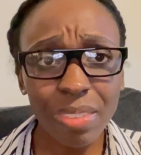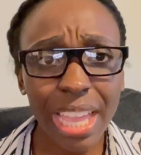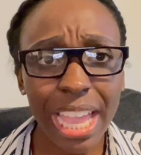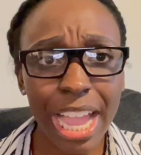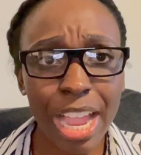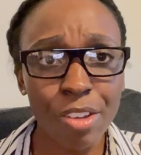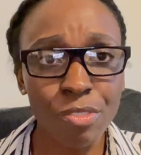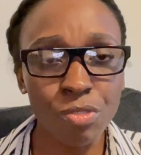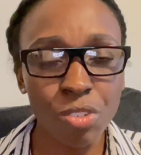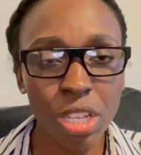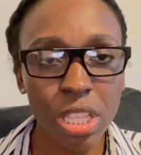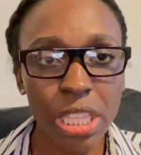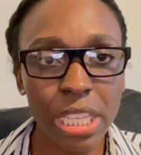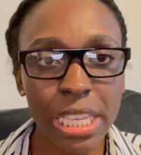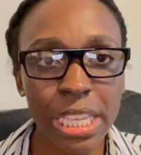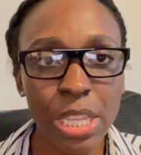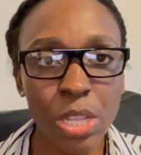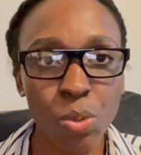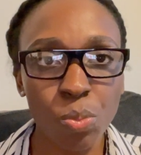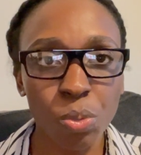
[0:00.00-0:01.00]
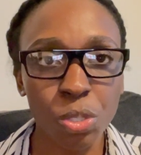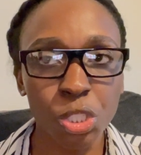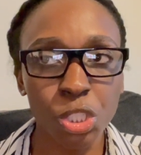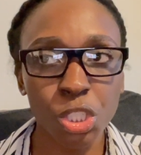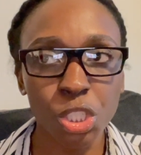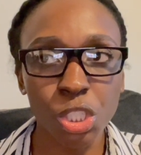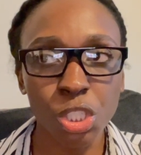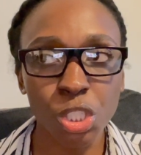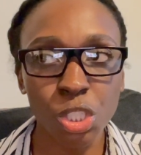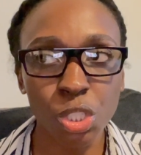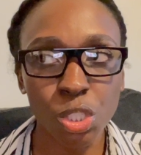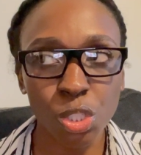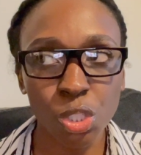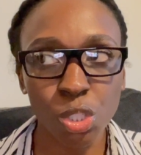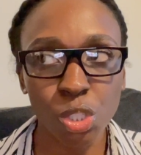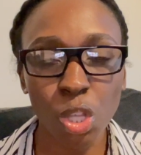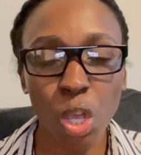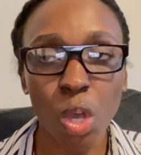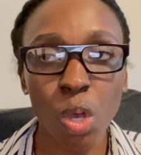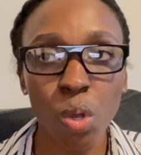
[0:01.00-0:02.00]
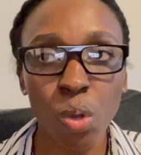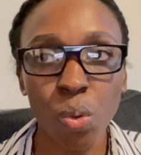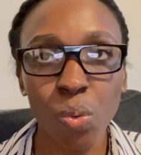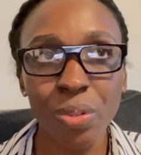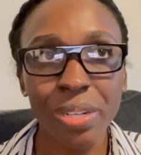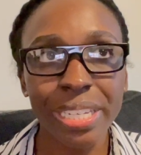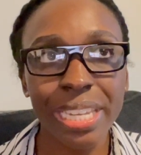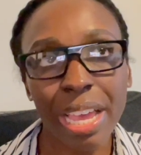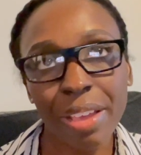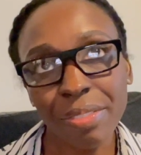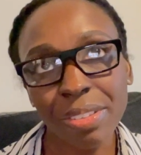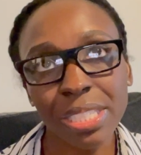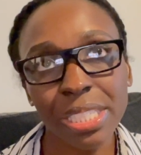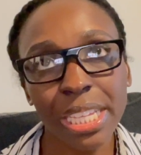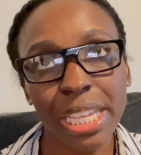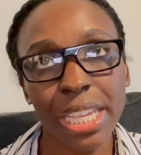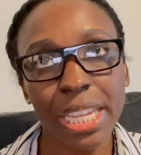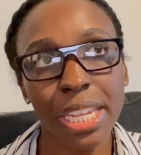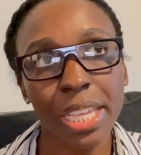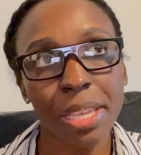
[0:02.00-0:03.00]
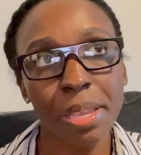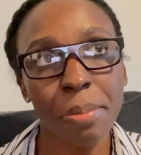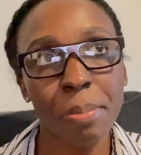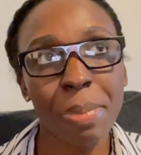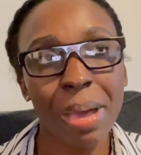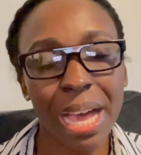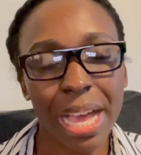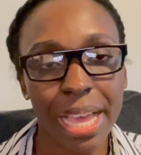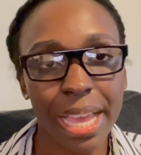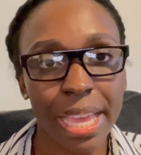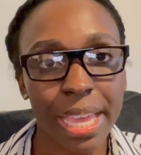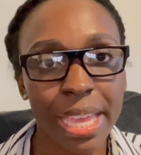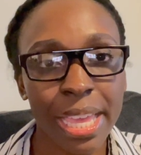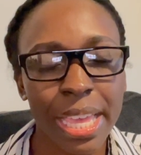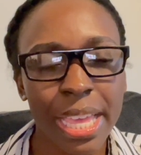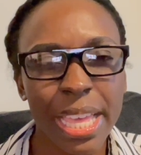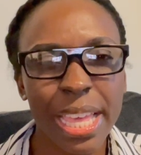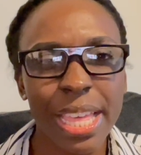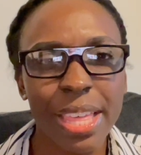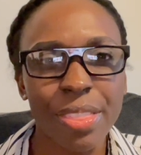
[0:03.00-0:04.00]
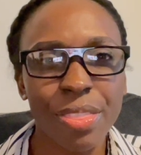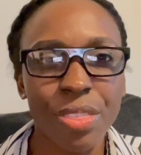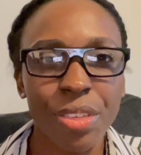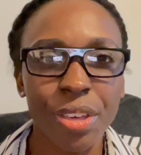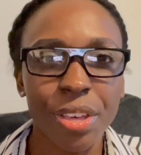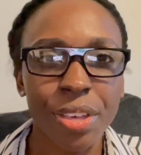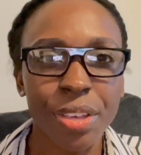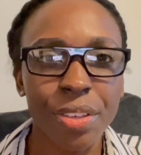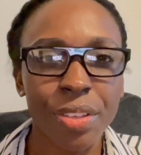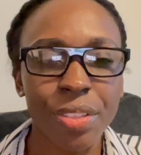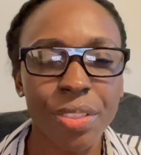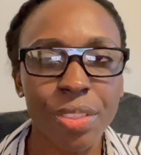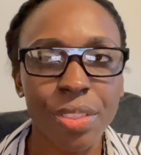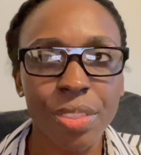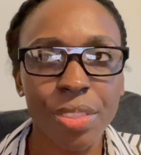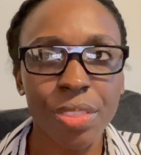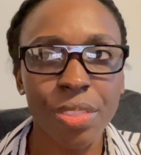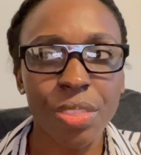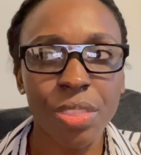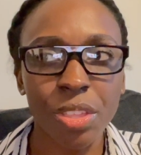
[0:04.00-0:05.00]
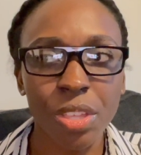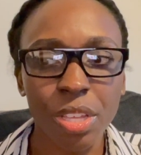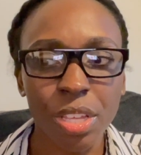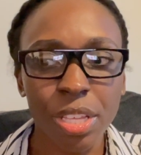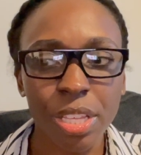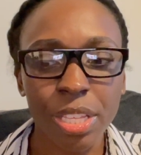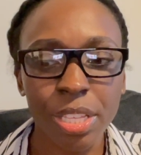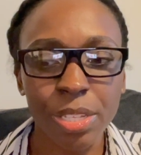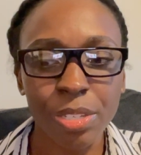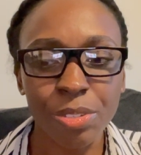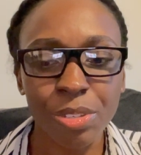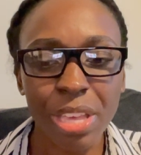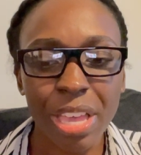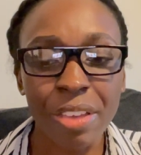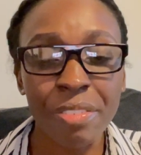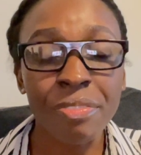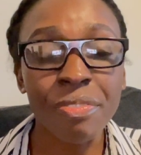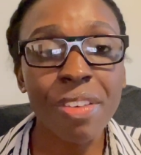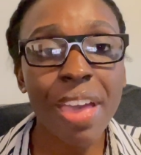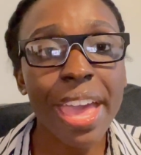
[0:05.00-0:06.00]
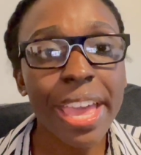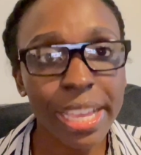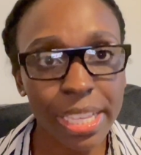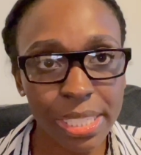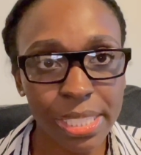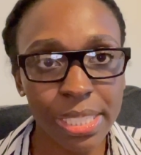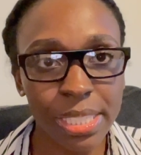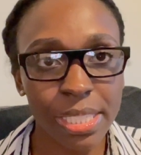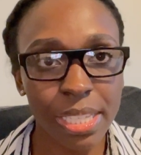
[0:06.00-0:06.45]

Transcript: I really was just so devastated by the effects